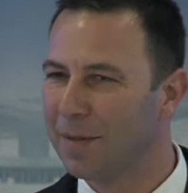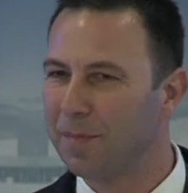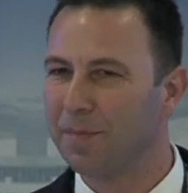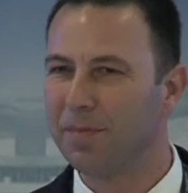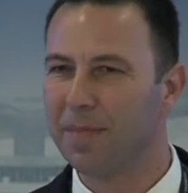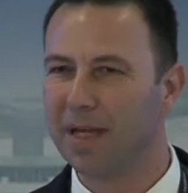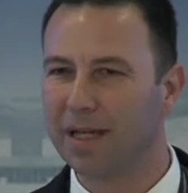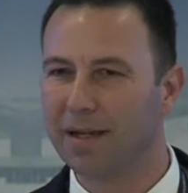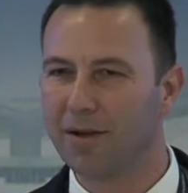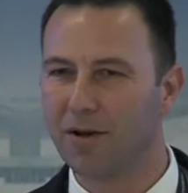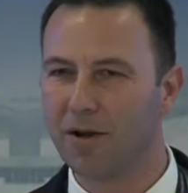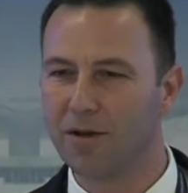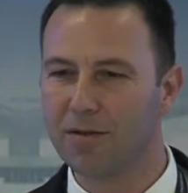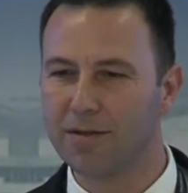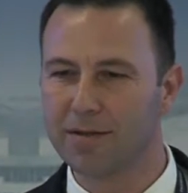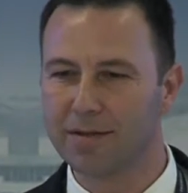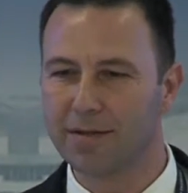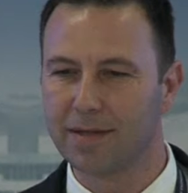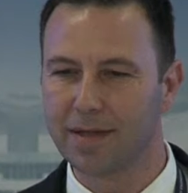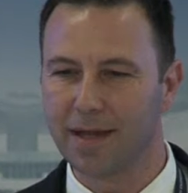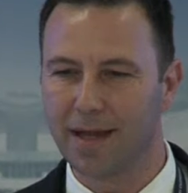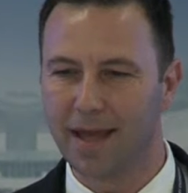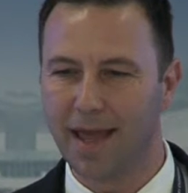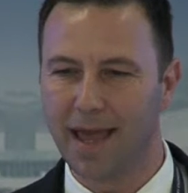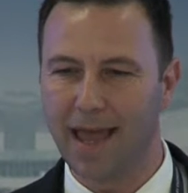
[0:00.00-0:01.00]

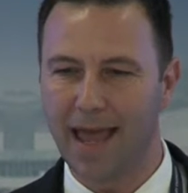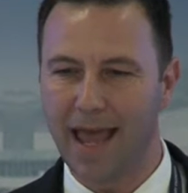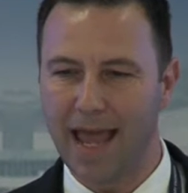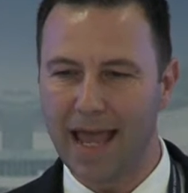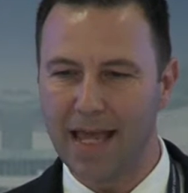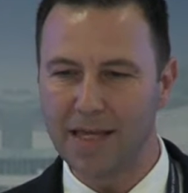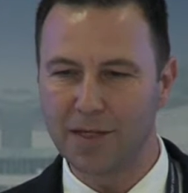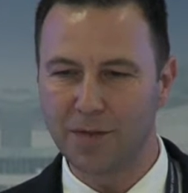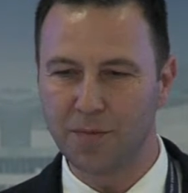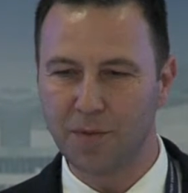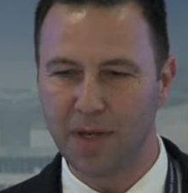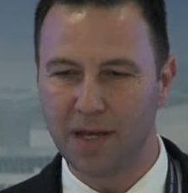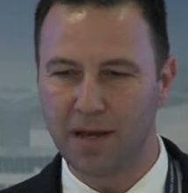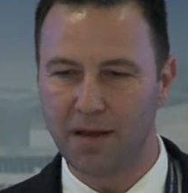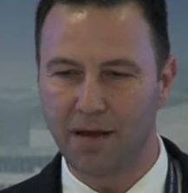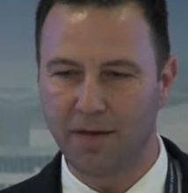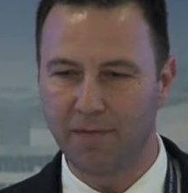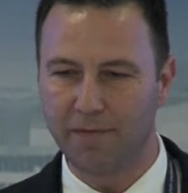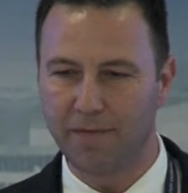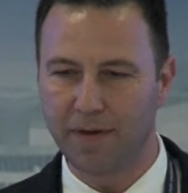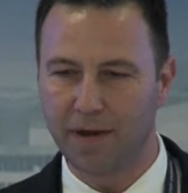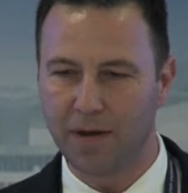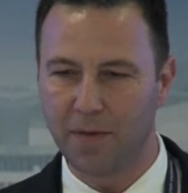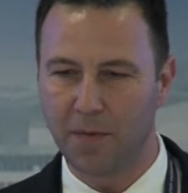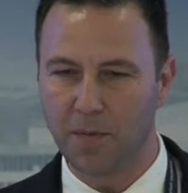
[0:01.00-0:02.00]
Because as we
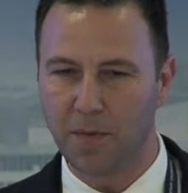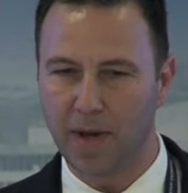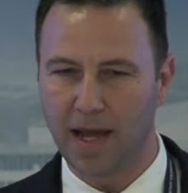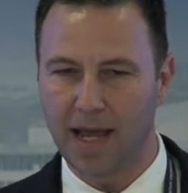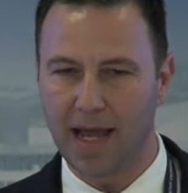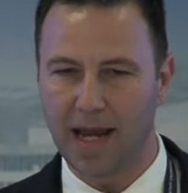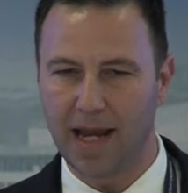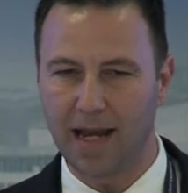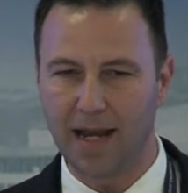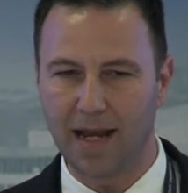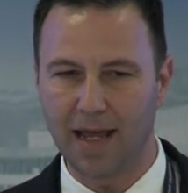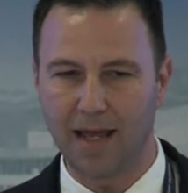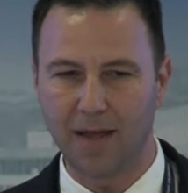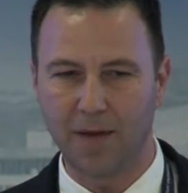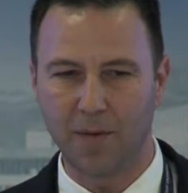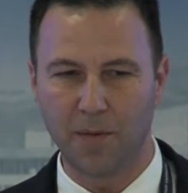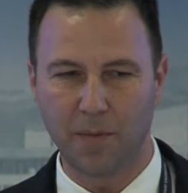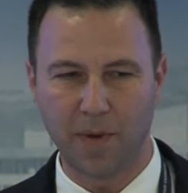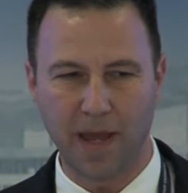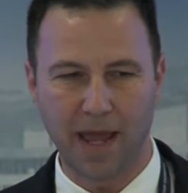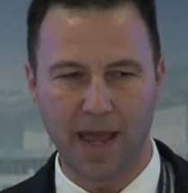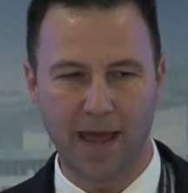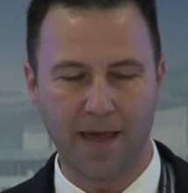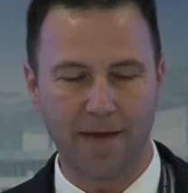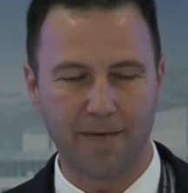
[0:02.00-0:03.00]
know very well,
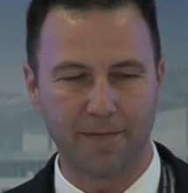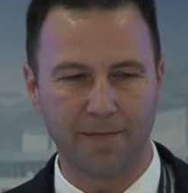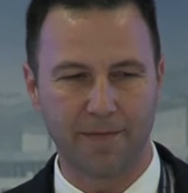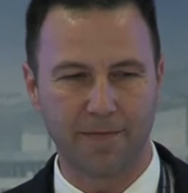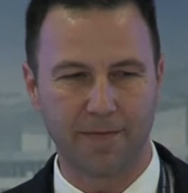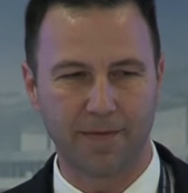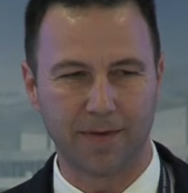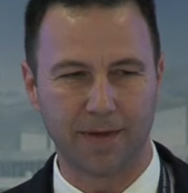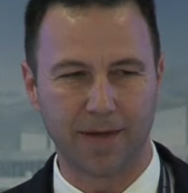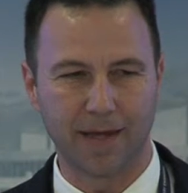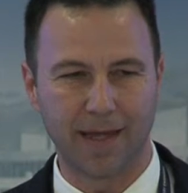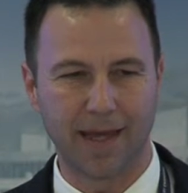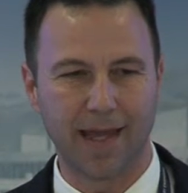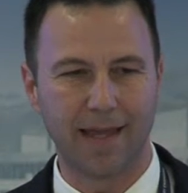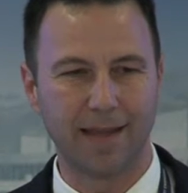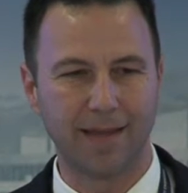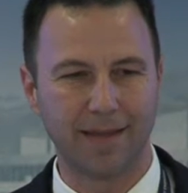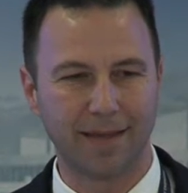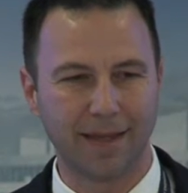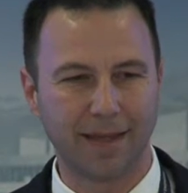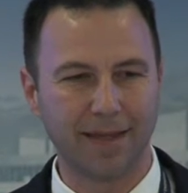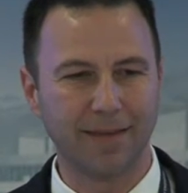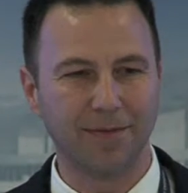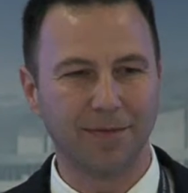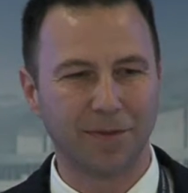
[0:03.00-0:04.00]
we have,
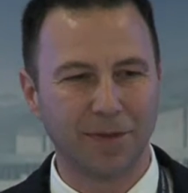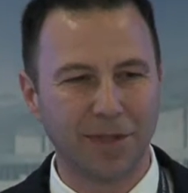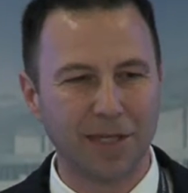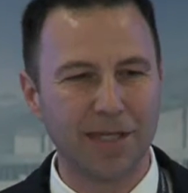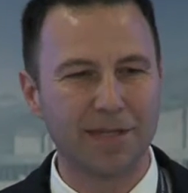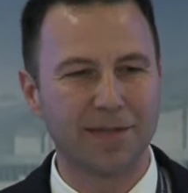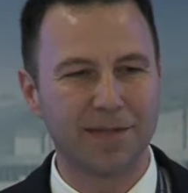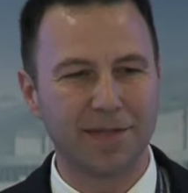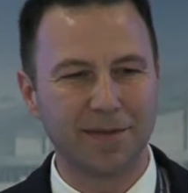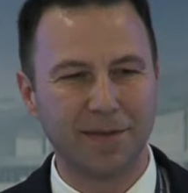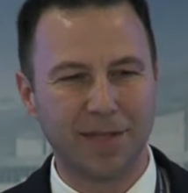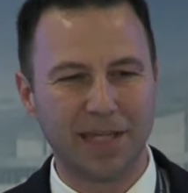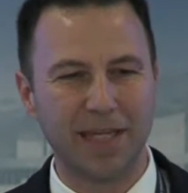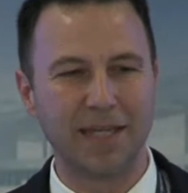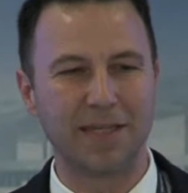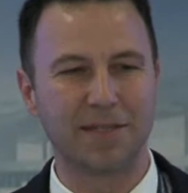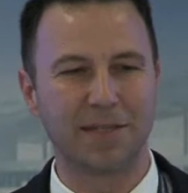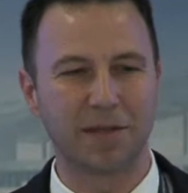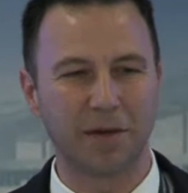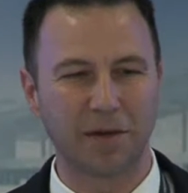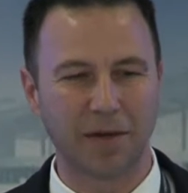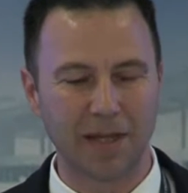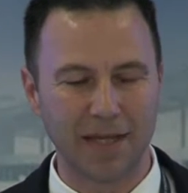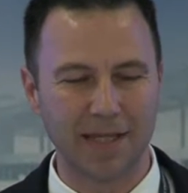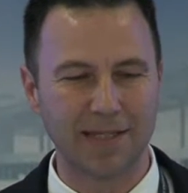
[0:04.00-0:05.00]
and this
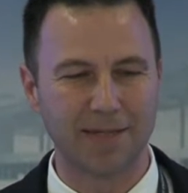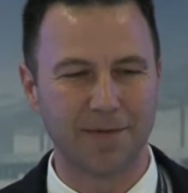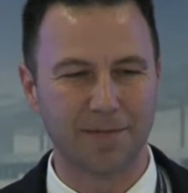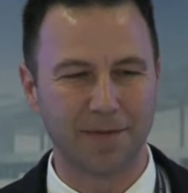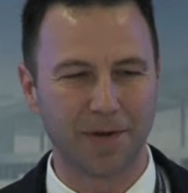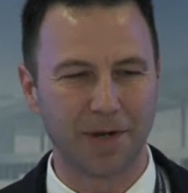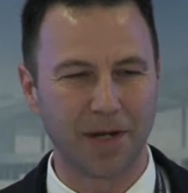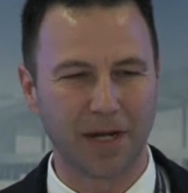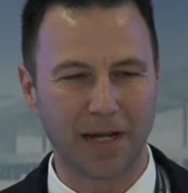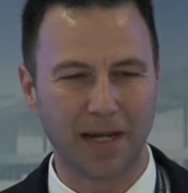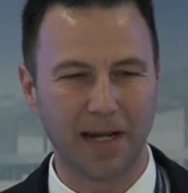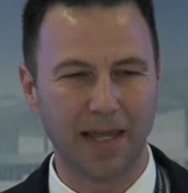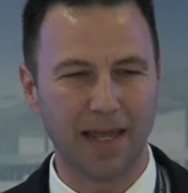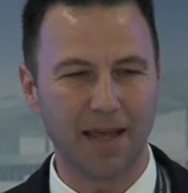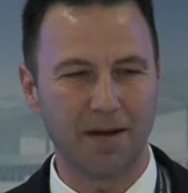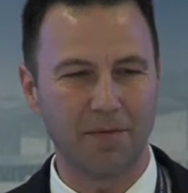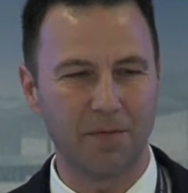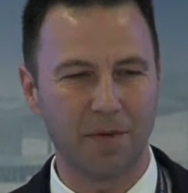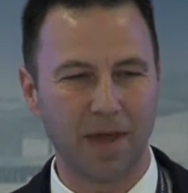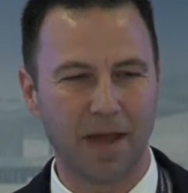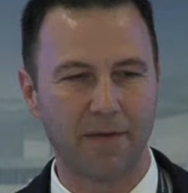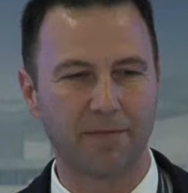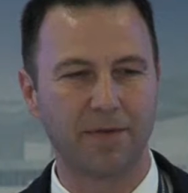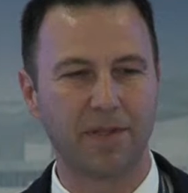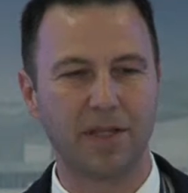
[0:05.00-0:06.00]
district is very clear,
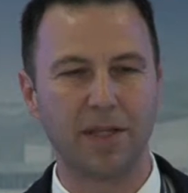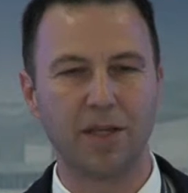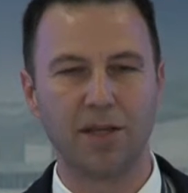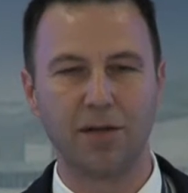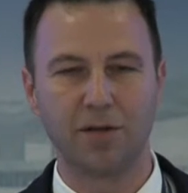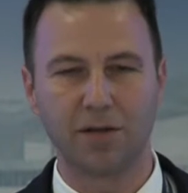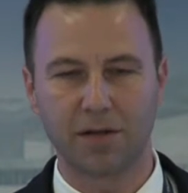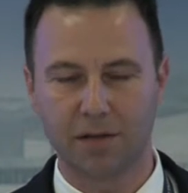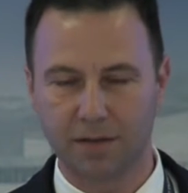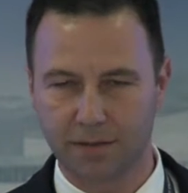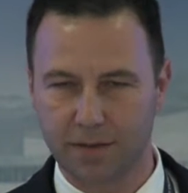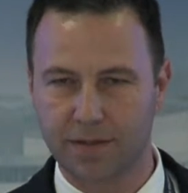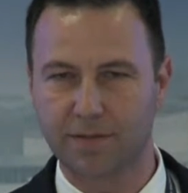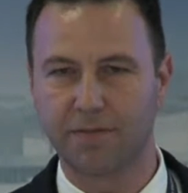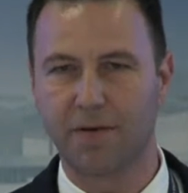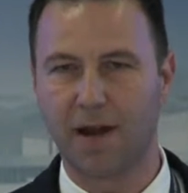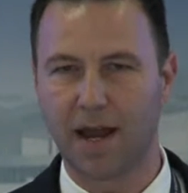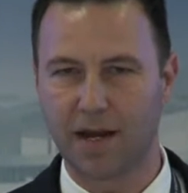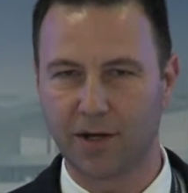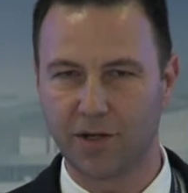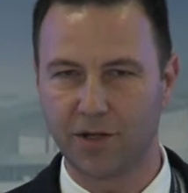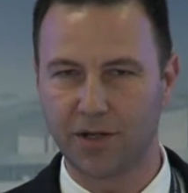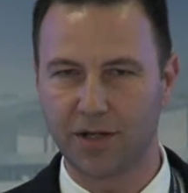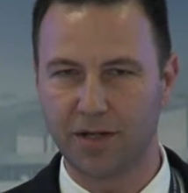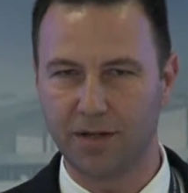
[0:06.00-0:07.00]
we have the new
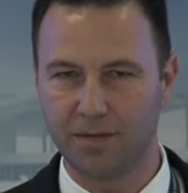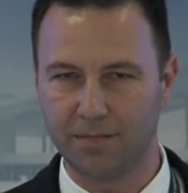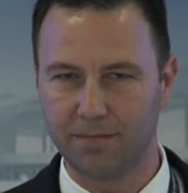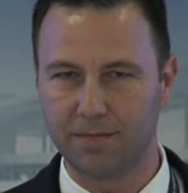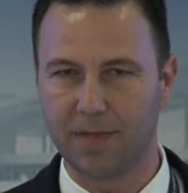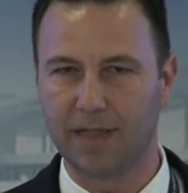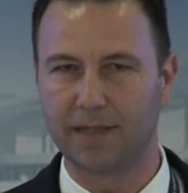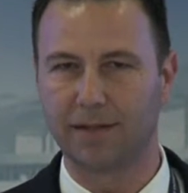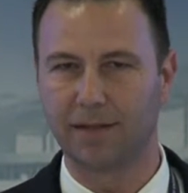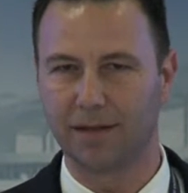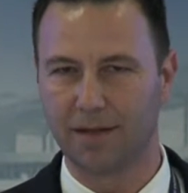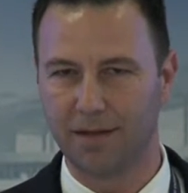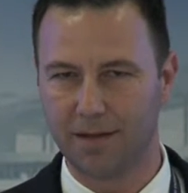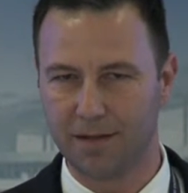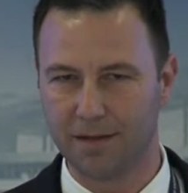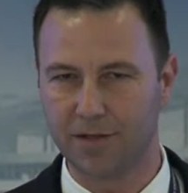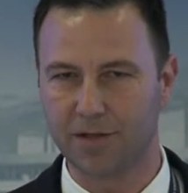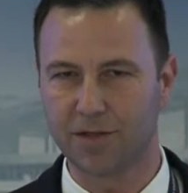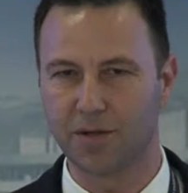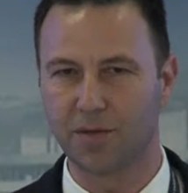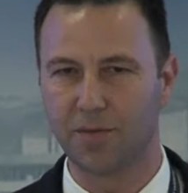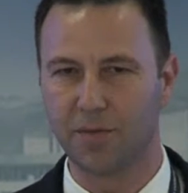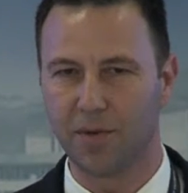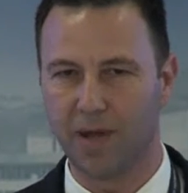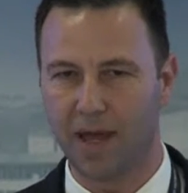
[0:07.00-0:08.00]
construction, but
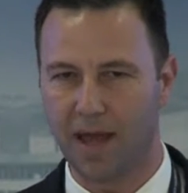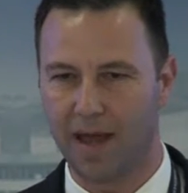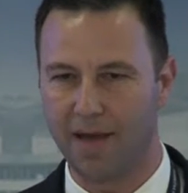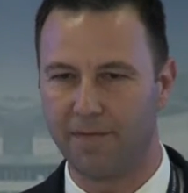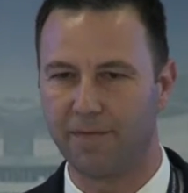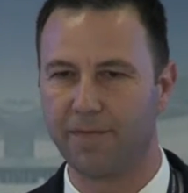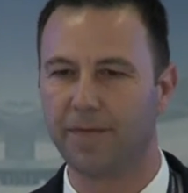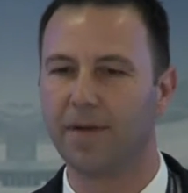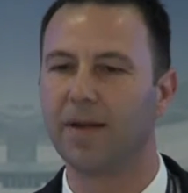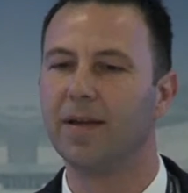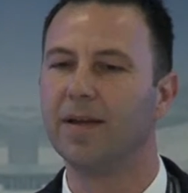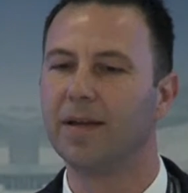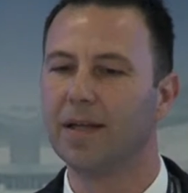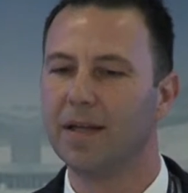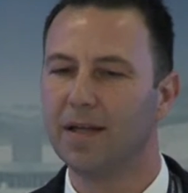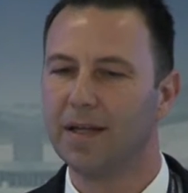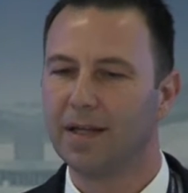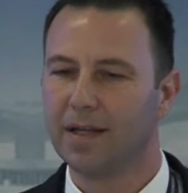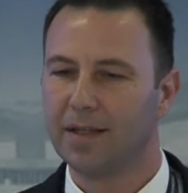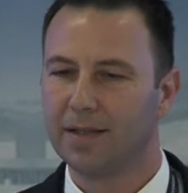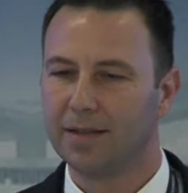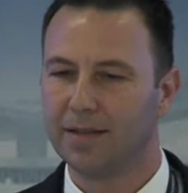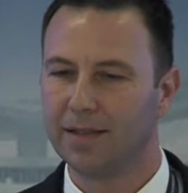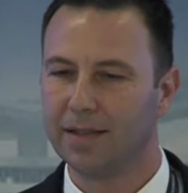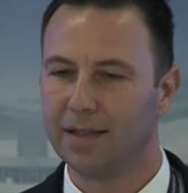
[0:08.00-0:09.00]
also we have
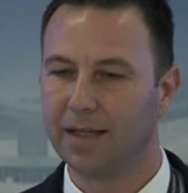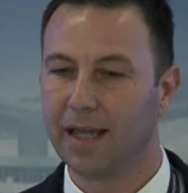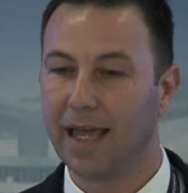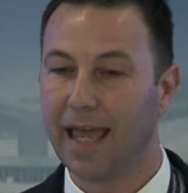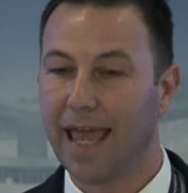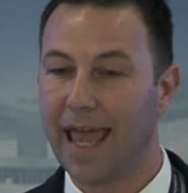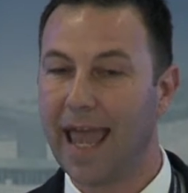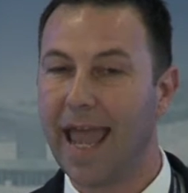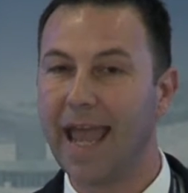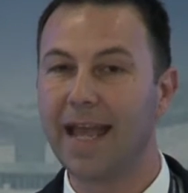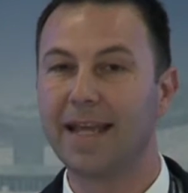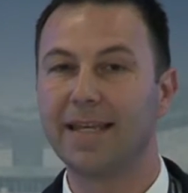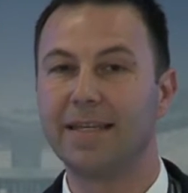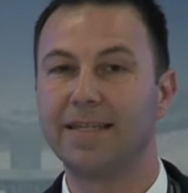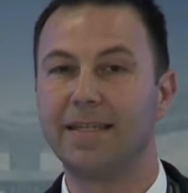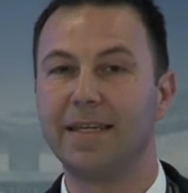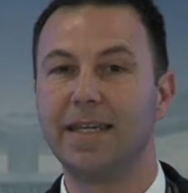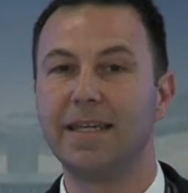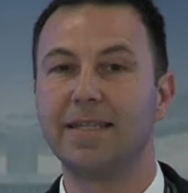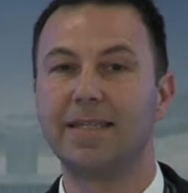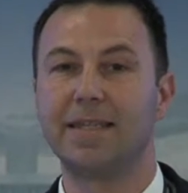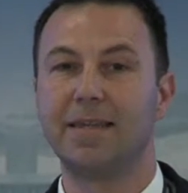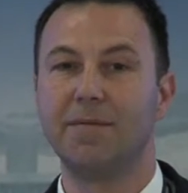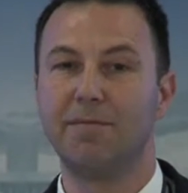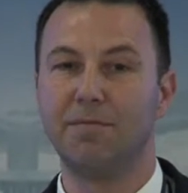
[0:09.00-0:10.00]
the
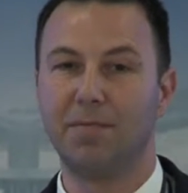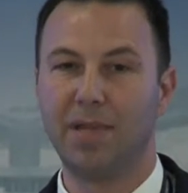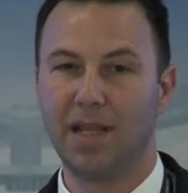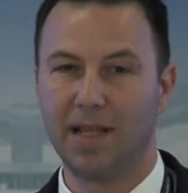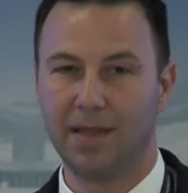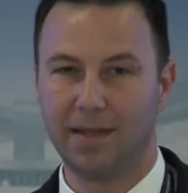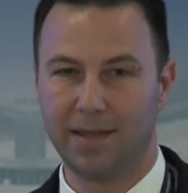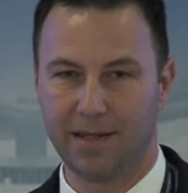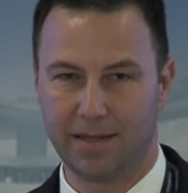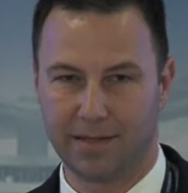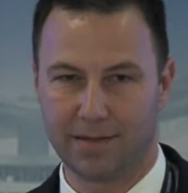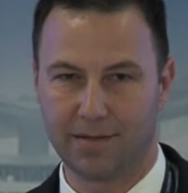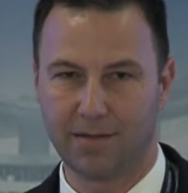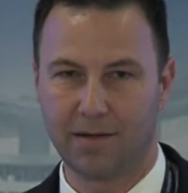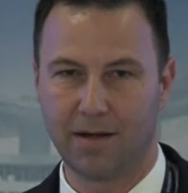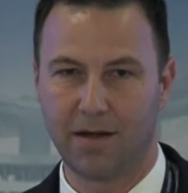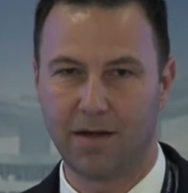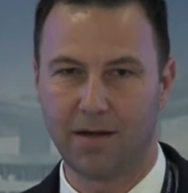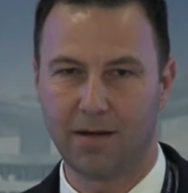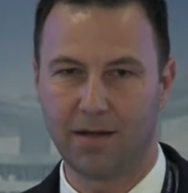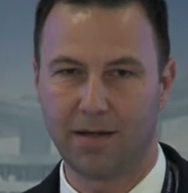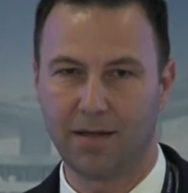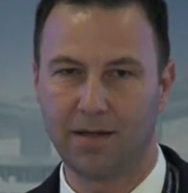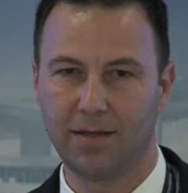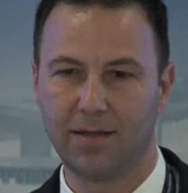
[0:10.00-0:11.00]
existing building
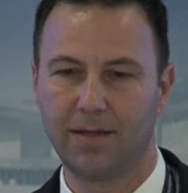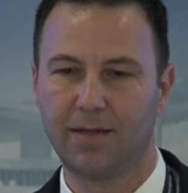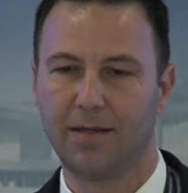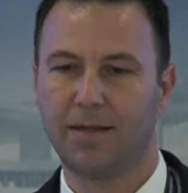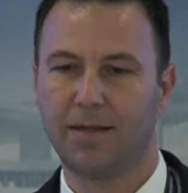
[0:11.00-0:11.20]
stock.